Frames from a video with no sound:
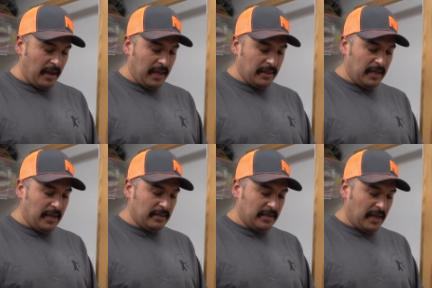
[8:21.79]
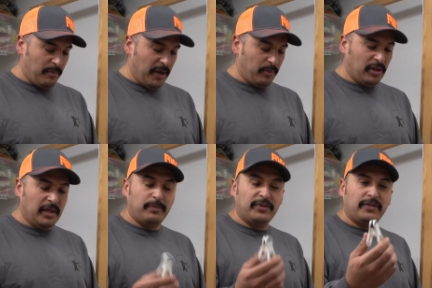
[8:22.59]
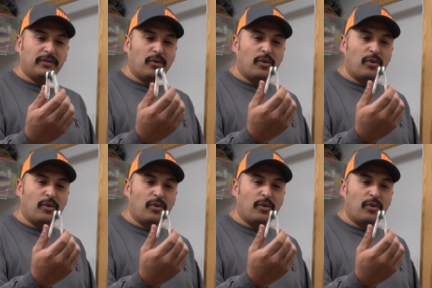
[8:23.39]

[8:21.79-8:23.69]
I get these uh, paper clips